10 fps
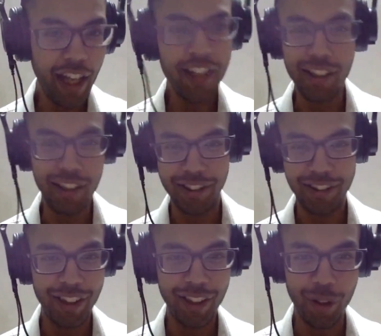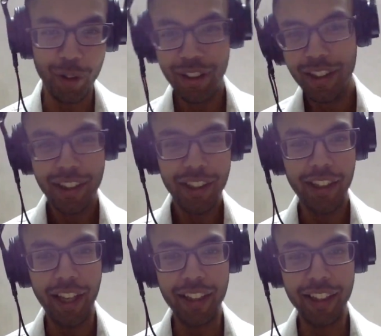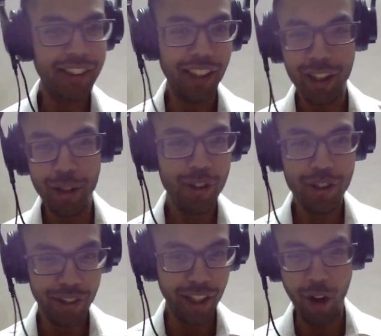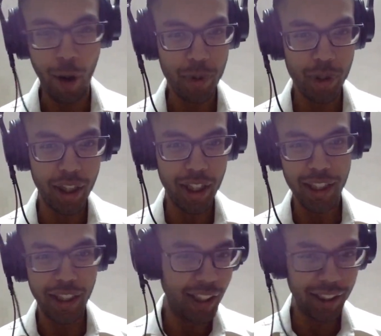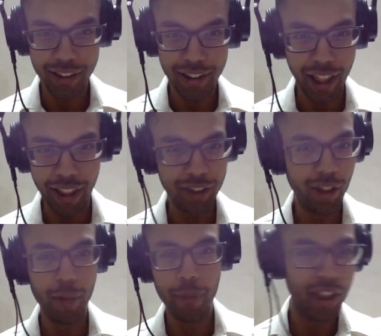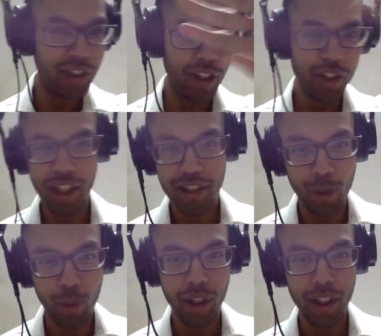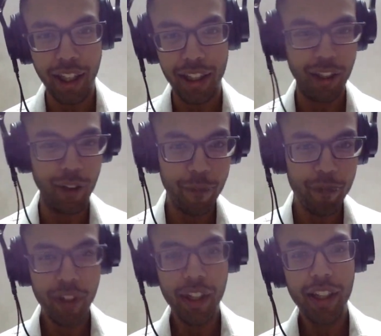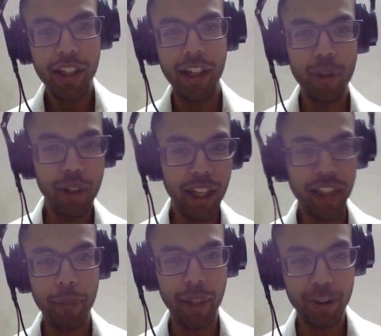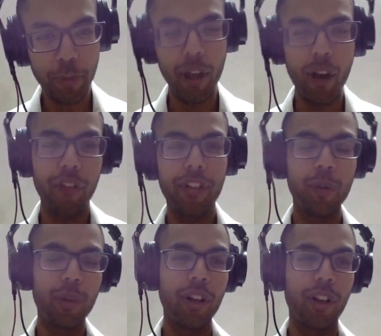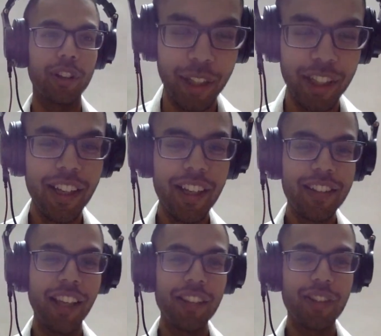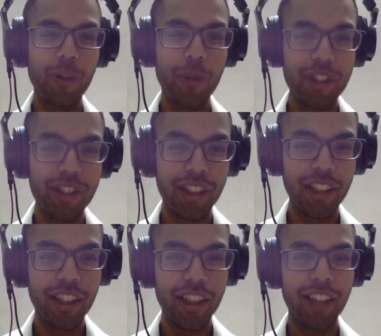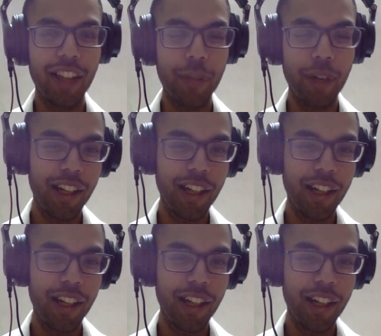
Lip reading: 10 years, like this is a huge like opportunity, like it's going to change the world, and you'll get the biggest payoff and whatnot. But thank you so much, Dagmar,